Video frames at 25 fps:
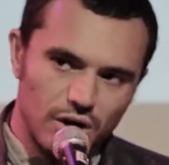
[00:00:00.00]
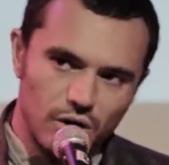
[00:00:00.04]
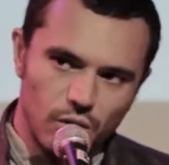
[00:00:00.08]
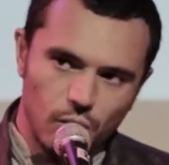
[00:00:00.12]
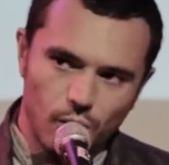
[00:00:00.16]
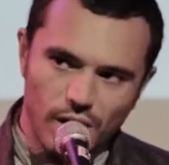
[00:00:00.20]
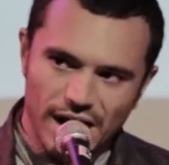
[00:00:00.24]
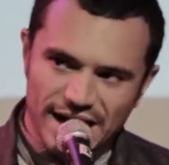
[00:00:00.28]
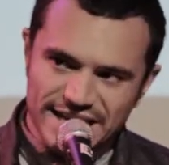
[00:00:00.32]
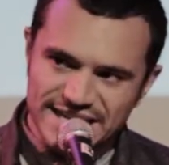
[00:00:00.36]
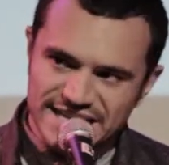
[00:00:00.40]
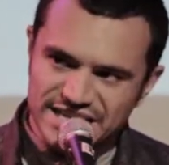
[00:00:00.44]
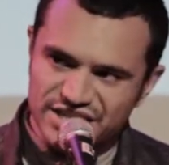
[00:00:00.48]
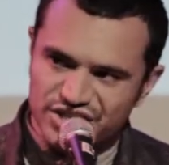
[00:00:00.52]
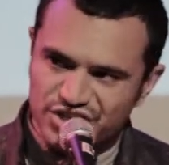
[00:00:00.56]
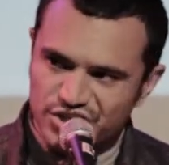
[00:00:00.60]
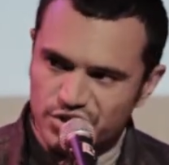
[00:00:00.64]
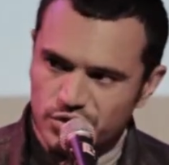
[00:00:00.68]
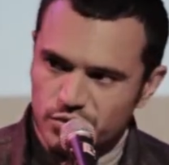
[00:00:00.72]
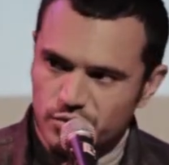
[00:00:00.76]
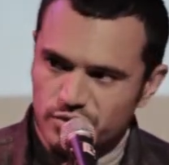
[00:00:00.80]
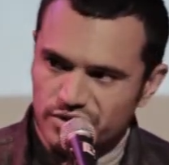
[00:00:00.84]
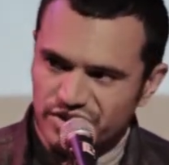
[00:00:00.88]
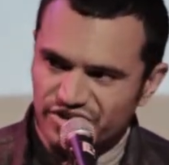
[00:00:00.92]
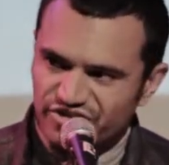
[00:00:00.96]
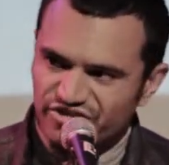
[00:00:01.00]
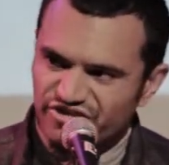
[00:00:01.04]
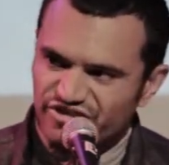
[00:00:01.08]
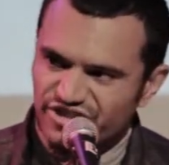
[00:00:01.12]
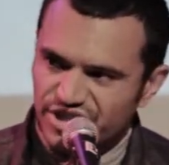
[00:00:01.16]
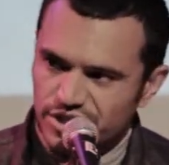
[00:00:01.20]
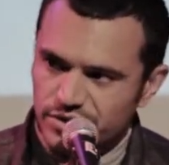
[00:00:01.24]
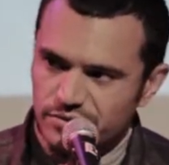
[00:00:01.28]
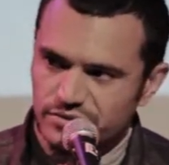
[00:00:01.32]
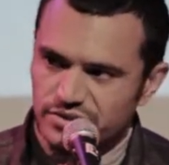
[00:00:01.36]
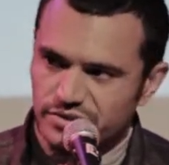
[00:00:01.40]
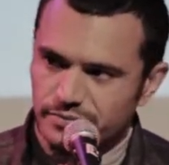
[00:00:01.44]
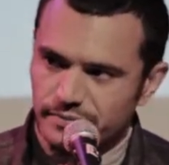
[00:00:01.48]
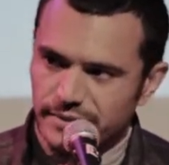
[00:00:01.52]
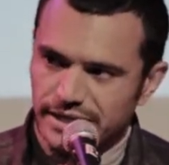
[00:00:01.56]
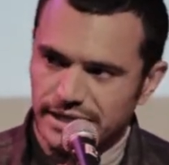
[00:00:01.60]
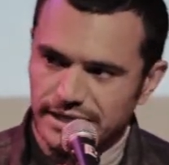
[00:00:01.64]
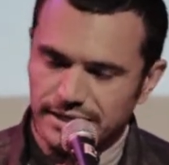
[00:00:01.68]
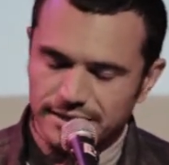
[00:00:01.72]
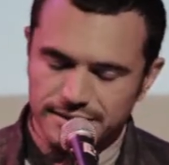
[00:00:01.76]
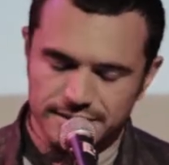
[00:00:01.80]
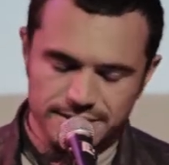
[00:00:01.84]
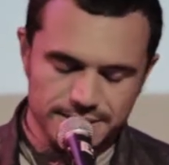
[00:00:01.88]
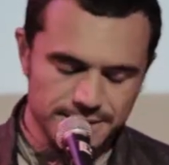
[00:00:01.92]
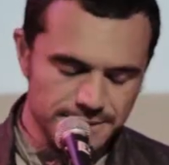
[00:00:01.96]
Why did you confuse
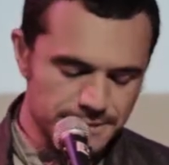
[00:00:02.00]
me?